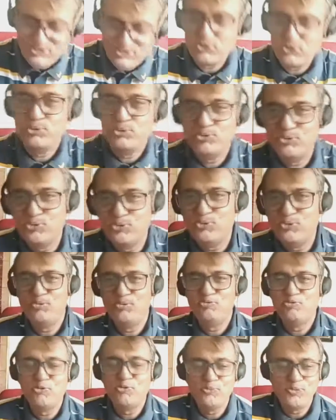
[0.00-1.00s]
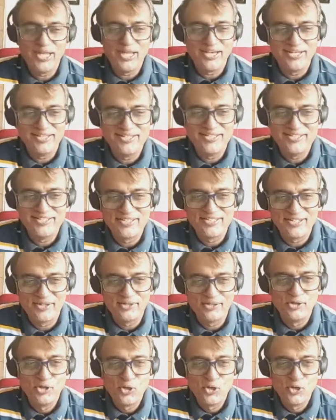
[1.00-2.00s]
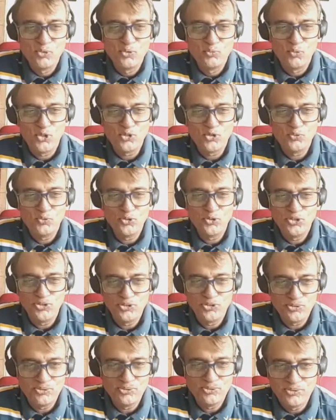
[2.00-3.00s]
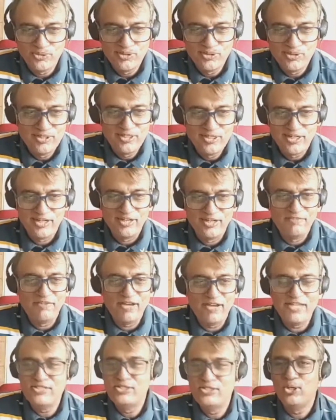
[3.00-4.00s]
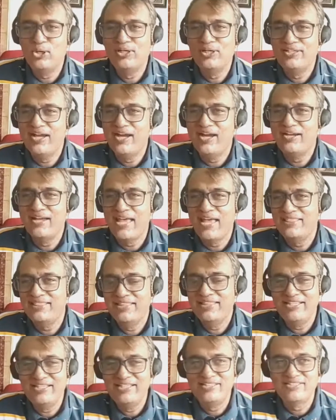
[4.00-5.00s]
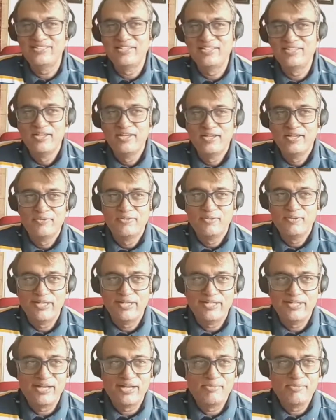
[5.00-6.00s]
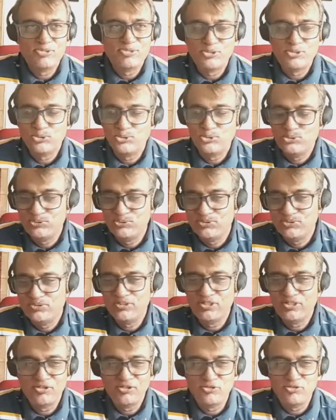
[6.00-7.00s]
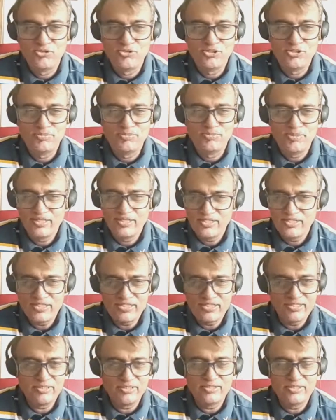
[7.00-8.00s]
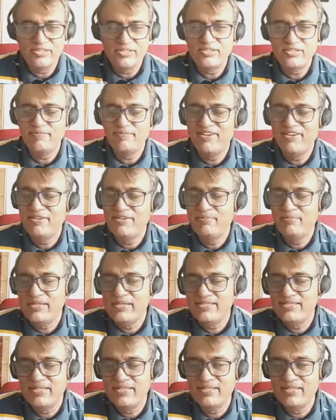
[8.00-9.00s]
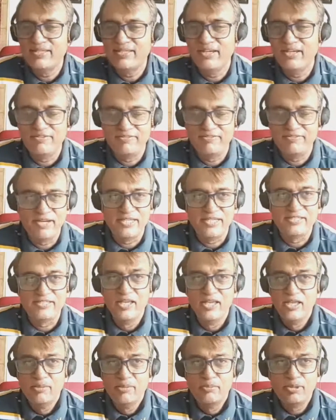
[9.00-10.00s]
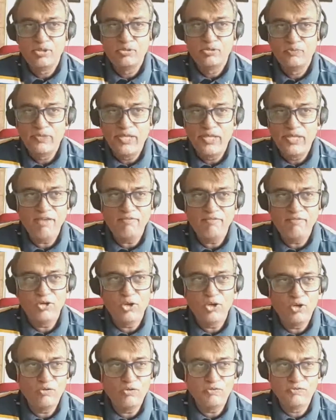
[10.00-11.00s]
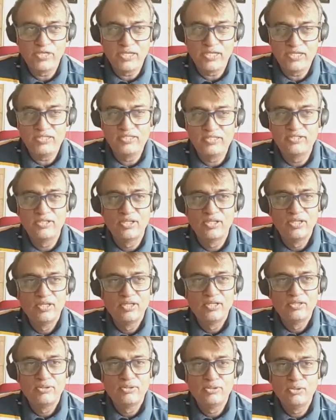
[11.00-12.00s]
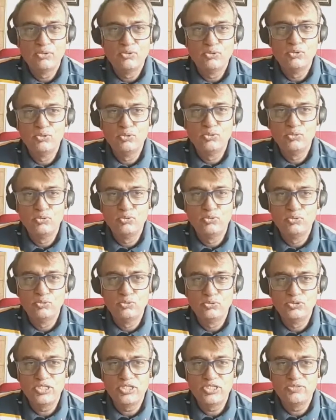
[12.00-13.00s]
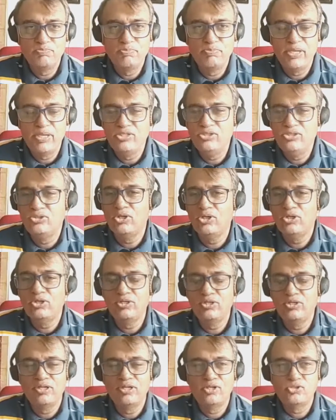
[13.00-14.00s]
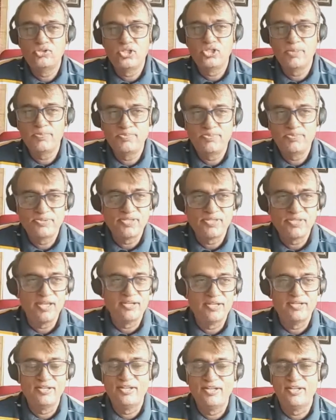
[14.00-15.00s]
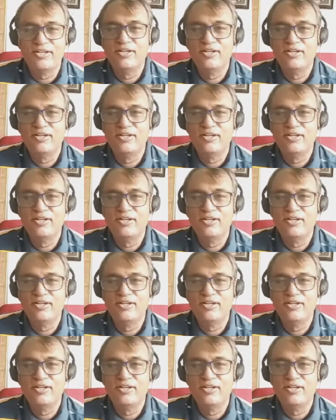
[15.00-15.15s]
so, before we end this, what would you advise all young athletes when it comes to the nutrition part? Just a very basic advice, because we have a lot of kids, who just binge on chips and